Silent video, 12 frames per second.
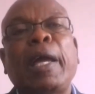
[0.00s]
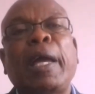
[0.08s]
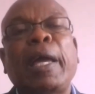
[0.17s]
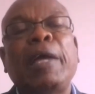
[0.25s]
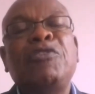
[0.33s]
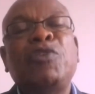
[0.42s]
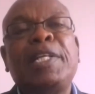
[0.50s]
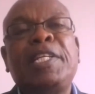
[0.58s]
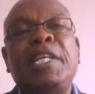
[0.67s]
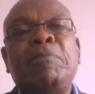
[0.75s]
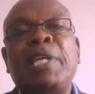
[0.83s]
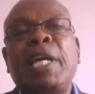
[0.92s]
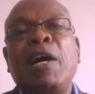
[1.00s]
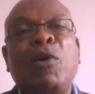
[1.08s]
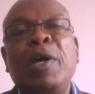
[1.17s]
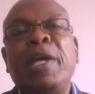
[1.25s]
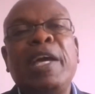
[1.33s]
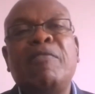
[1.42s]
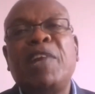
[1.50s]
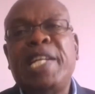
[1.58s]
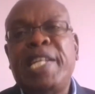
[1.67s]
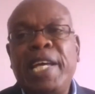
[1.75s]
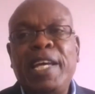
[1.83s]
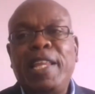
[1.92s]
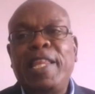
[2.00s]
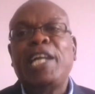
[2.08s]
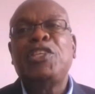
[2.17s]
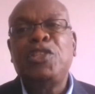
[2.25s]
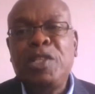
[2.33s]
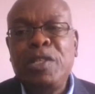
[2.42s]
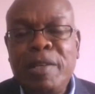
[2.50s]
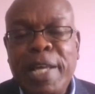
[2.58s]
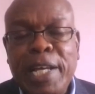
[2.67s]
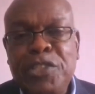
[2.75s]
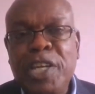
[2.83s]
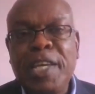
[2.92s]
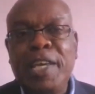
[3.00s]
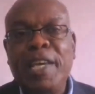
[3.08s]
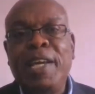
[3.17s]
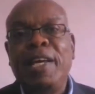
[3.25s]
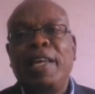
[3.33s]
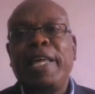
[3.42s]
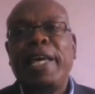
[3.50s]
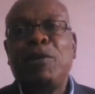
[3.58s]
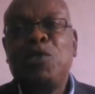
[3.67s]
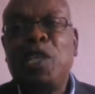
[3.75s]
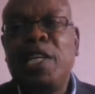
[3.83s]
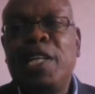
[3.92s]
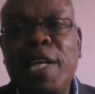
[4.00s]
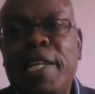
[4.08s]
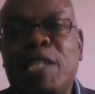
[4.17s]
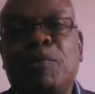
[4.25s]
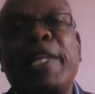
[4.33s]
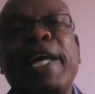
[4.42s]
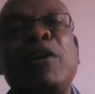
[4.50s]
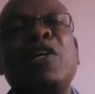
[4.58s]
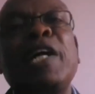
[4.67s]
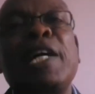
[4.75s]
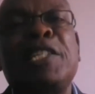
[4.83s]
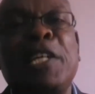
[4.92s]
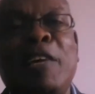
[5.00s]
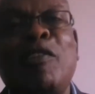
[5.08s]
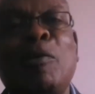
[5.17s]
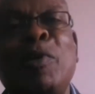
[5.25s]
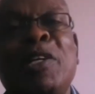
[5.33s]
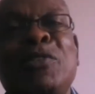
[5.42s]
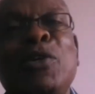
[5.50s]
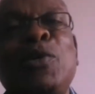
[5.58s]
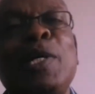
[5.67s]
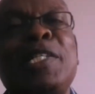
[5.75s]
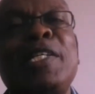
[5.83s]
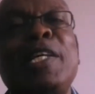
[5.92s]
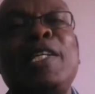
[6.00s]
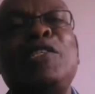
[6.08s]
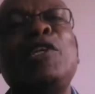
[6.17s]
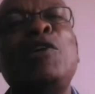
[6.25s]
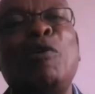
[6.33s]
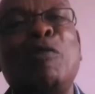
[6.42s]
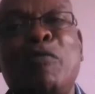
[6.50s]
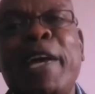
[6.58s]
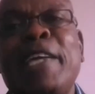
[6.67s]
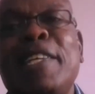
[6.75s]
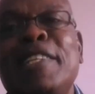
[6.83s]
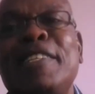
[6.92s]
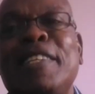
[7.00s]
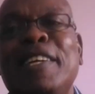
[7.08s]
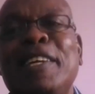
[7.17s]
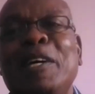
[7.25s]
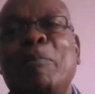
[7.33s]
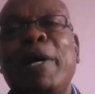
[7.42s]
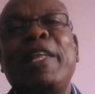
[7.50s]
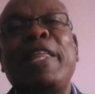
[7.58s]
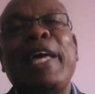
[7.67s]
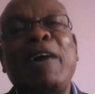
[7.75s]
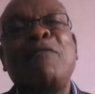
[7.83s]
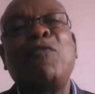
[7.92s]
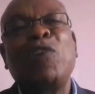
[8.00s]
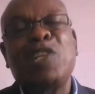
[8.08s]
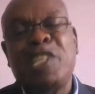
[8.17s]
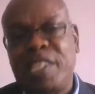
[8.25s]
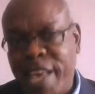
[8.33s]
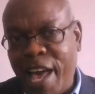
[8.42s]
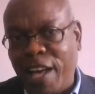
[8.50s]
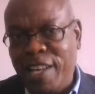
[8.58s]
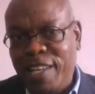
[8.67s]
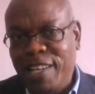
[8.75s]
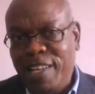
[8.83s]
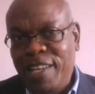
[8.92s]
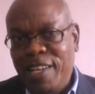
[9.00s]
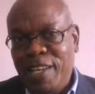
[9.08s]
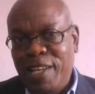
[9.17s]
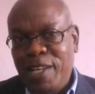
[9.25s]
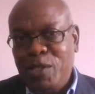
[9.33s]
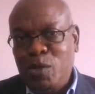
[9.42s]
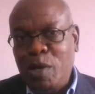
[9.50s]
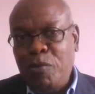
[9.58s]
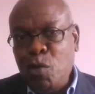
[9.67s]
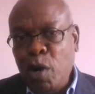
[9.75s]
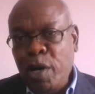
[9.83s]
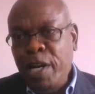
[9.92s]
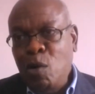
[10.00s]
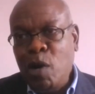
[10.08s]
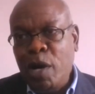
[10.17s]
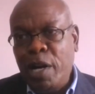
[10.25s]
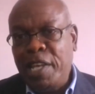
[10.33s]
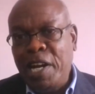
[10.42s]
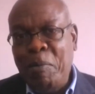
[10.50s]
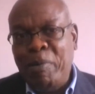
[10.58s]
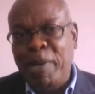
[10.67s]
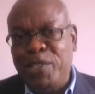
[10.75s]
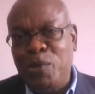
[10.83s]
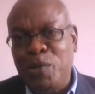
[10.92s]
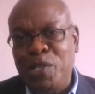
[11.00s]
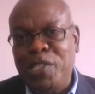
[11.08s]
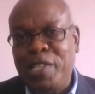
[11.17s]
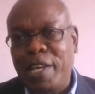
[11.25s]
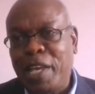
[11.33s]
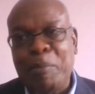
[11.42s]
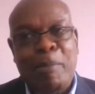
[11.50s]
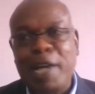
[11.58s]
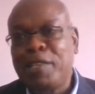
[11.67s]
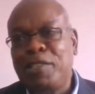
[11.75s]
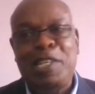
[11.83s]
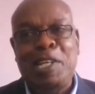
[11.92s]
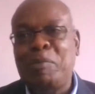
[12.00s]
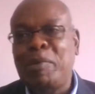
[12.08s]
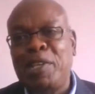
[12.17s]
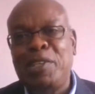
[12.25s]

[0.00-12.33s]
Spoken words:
is your teams are going every day. They are checking, they are using intelligence, but they are not catching everybody. So you are seeing zero fines, but the effort is there. So if you want to look at the numbers, you'd say Mark's team in